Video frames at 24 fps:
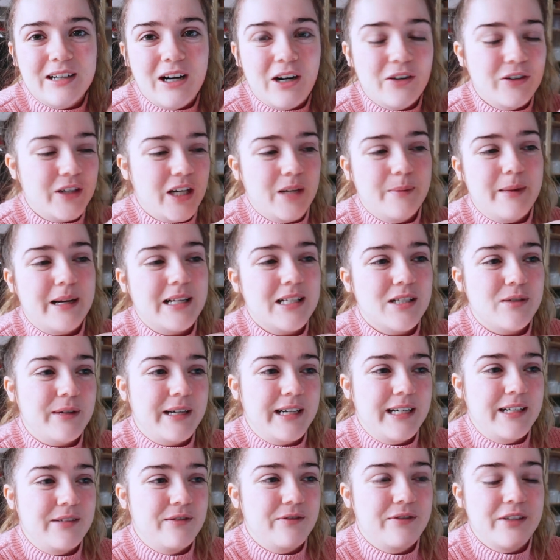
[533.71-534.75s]
I'll go back to
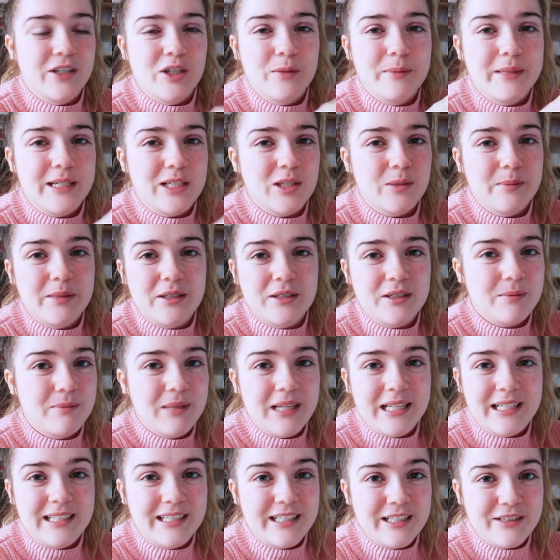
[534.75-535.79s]
it and film and it'll be
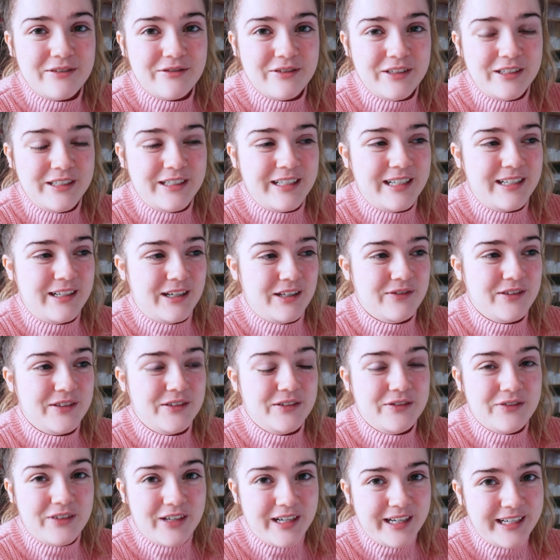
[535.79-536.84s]
completely different and I
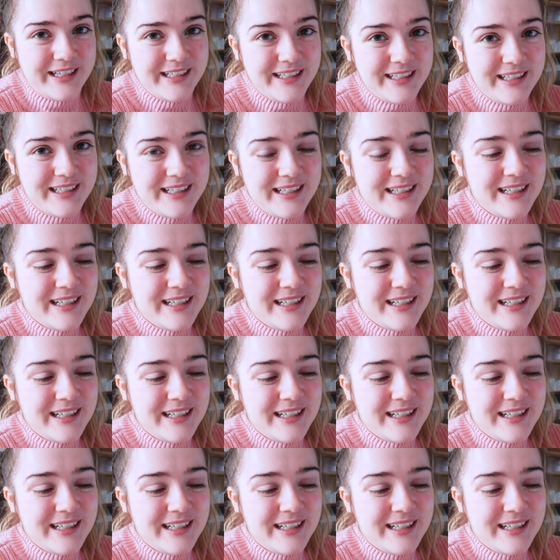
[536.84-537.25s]
feel fine.